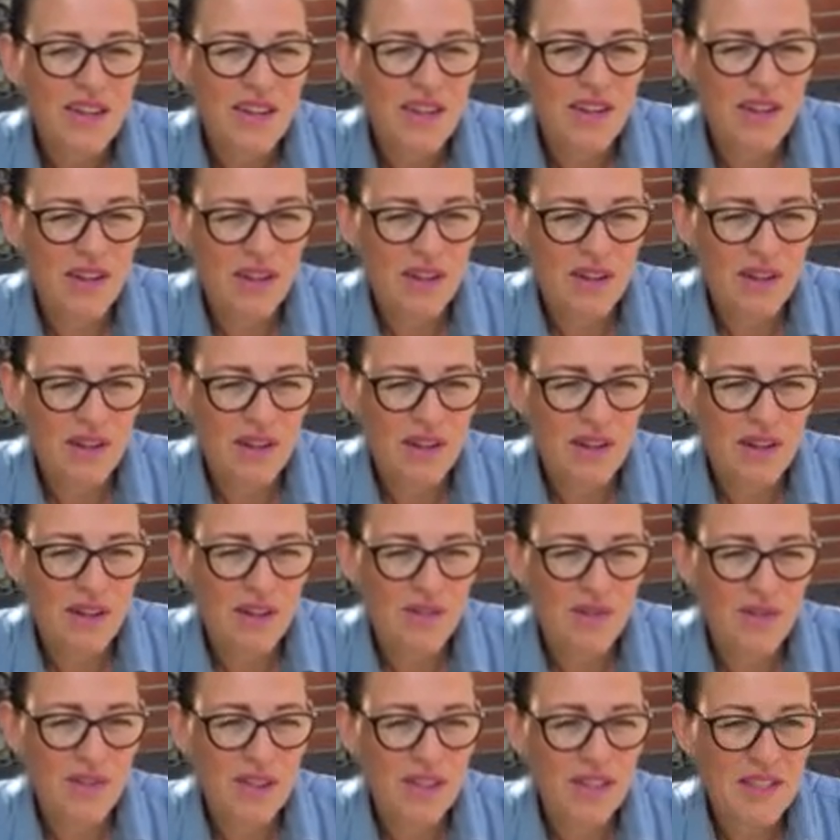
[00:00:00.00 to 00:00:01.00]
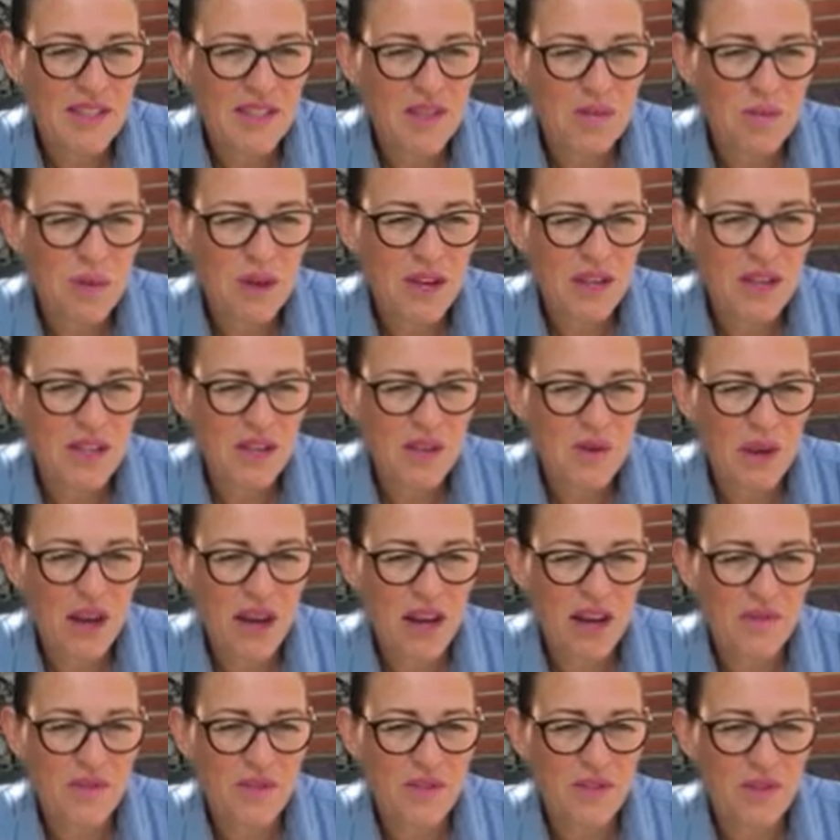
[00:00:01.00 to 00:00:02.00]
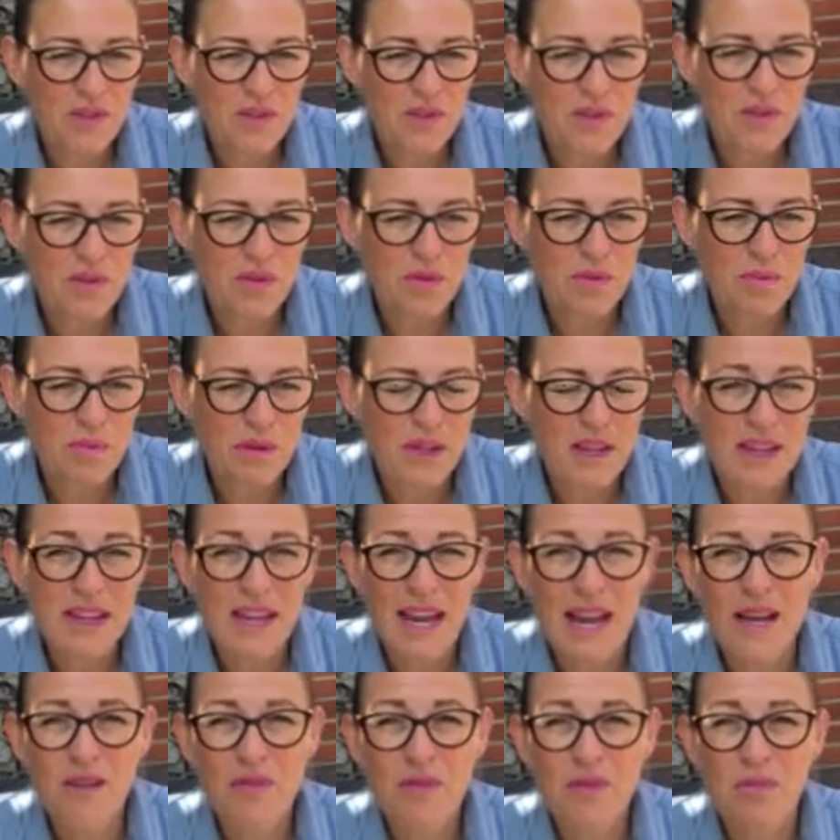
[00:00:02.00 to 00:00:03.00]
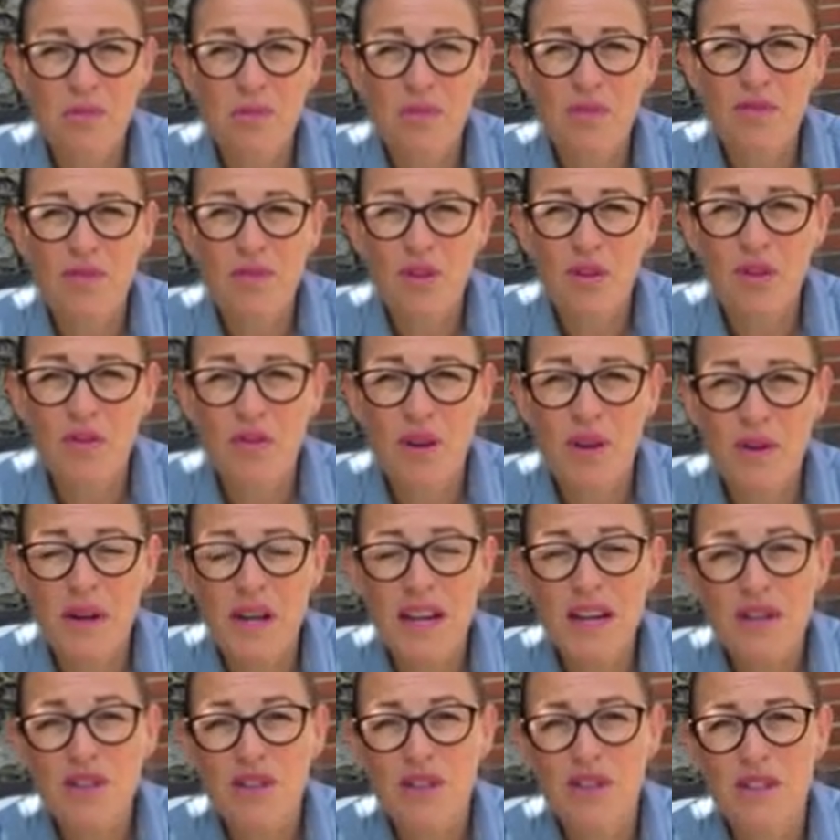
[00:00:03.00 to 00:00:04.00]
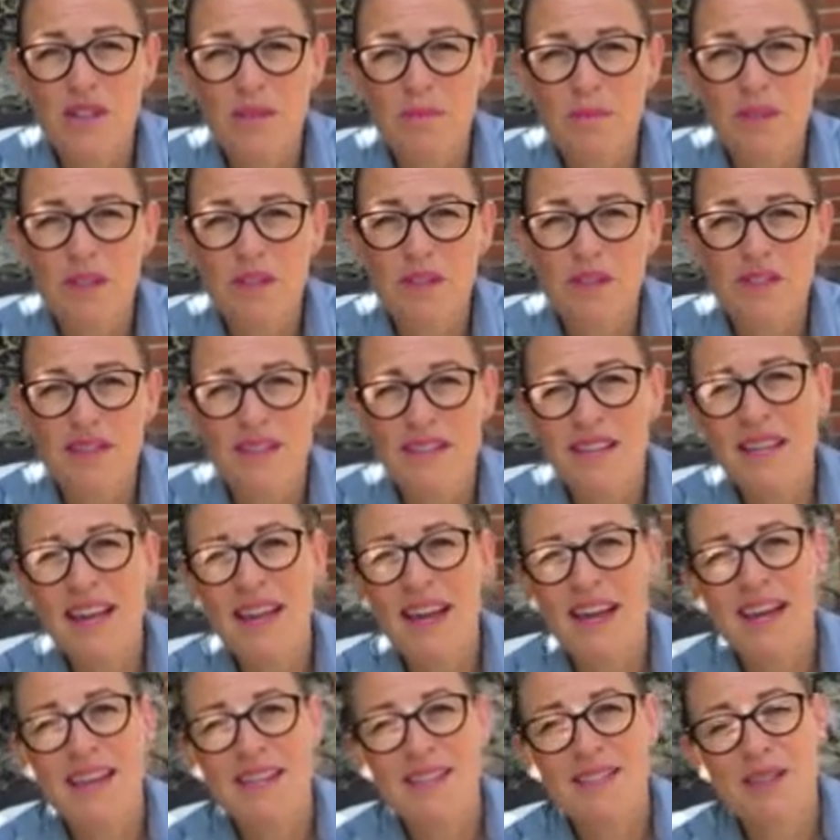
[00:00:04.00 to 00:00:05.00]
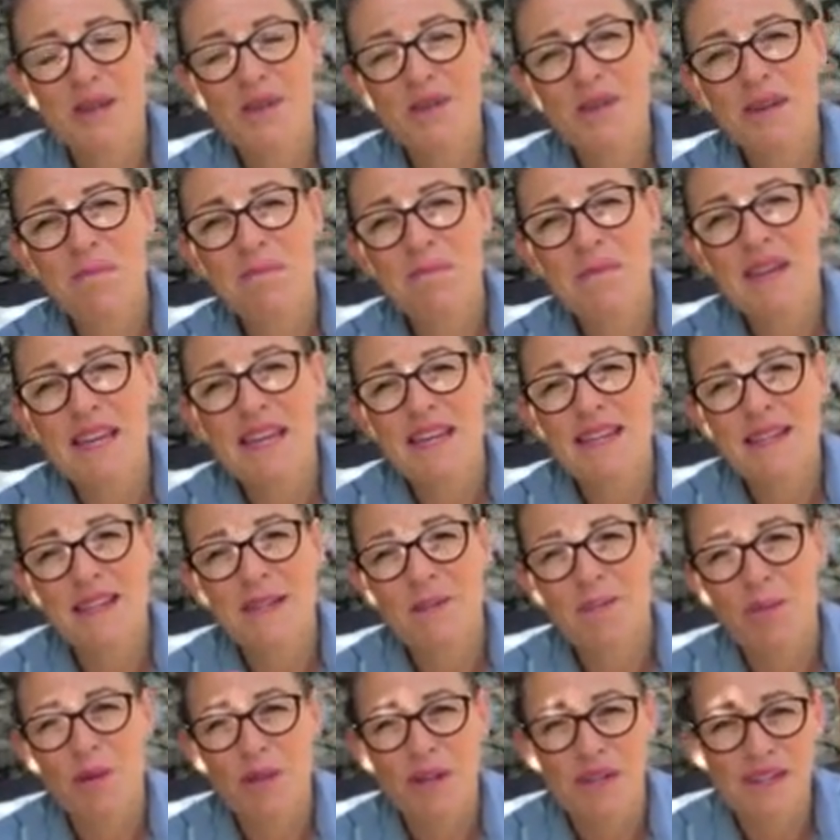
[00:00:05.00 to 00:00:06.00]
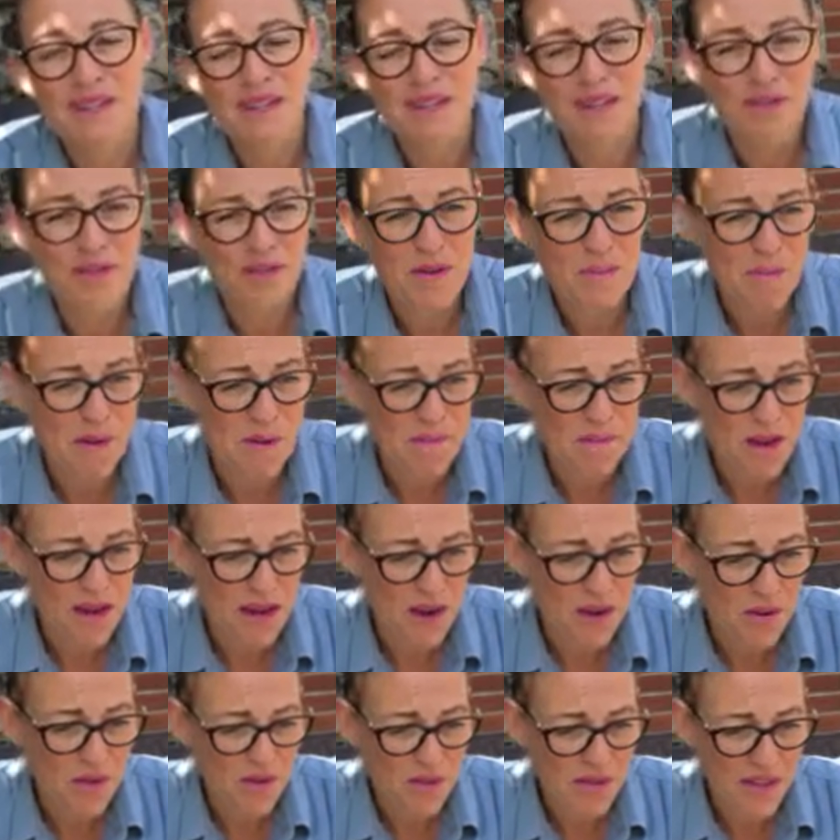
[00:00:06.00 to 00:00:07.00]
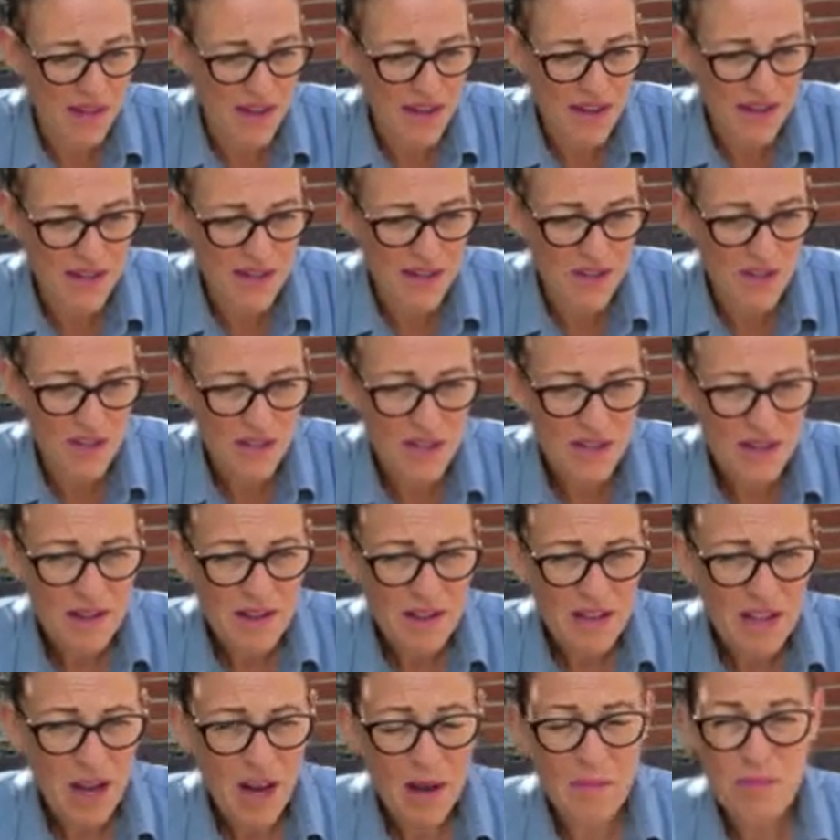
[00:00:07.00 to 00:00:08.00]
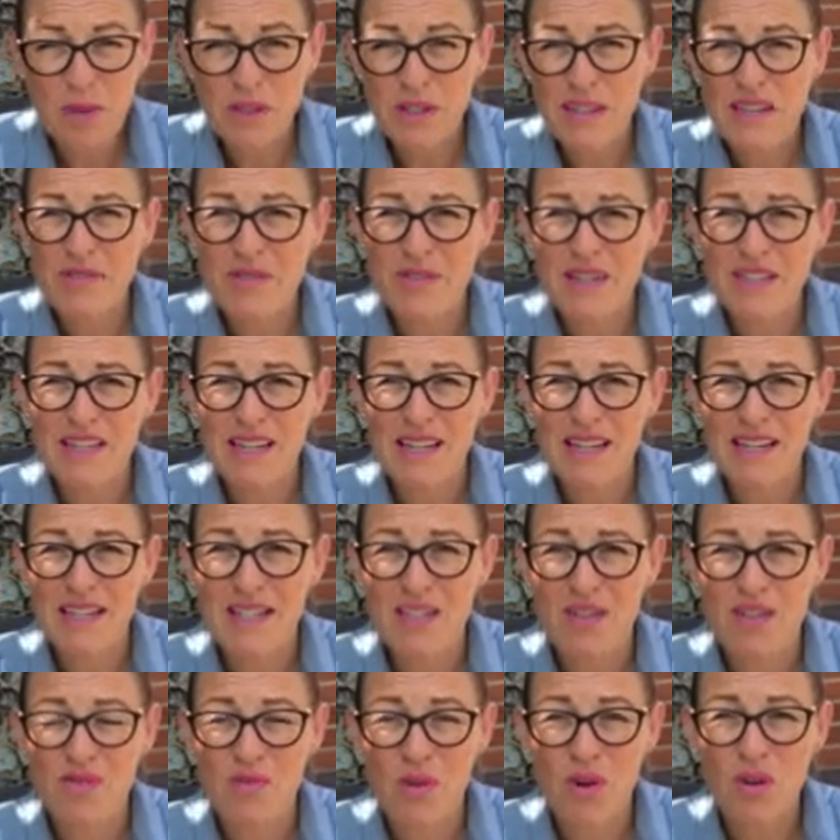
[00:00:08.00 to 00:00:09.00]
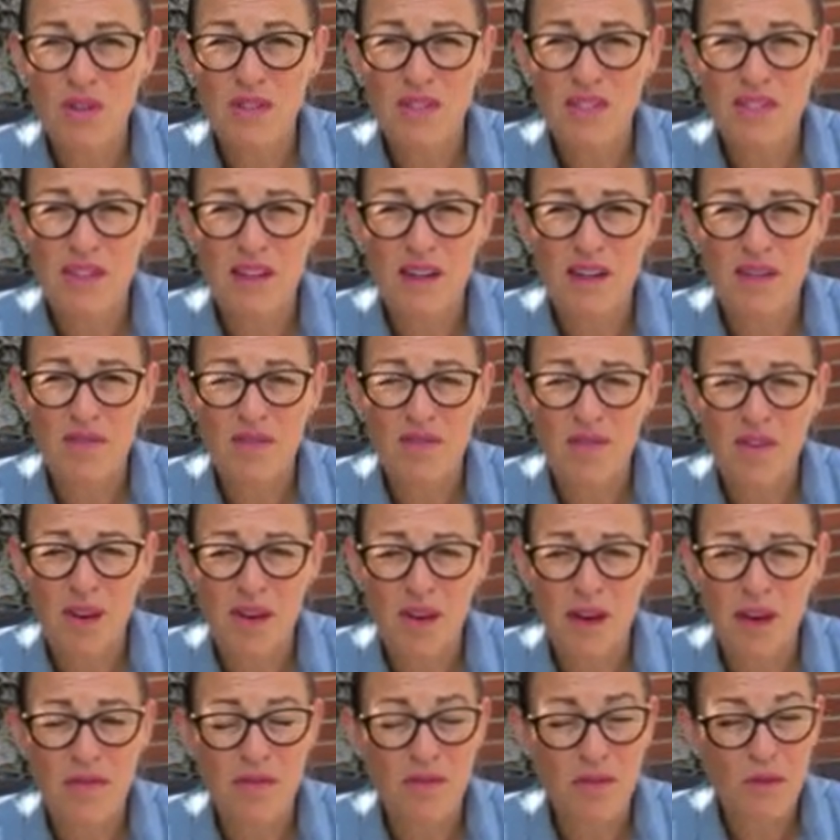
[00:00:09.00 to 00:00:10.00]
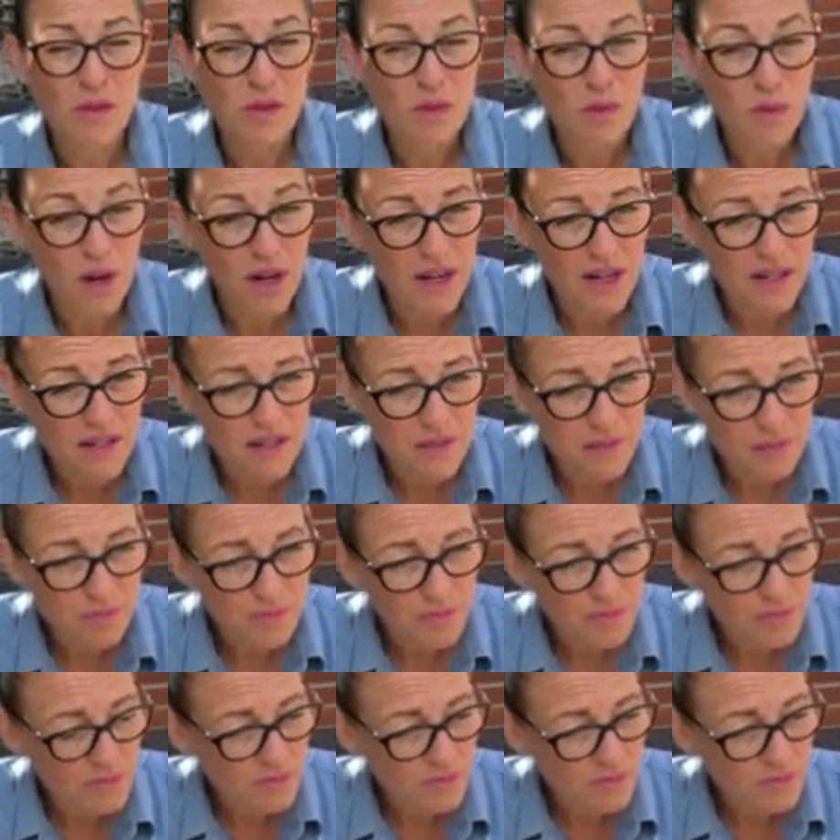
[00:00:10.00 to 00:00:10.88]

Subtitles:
you know, this is where you have to be accountable for your own actions, because yeah, it's only me that's putting stuff in my mouth, and I'm not even saying it's the wrong stuff food wise.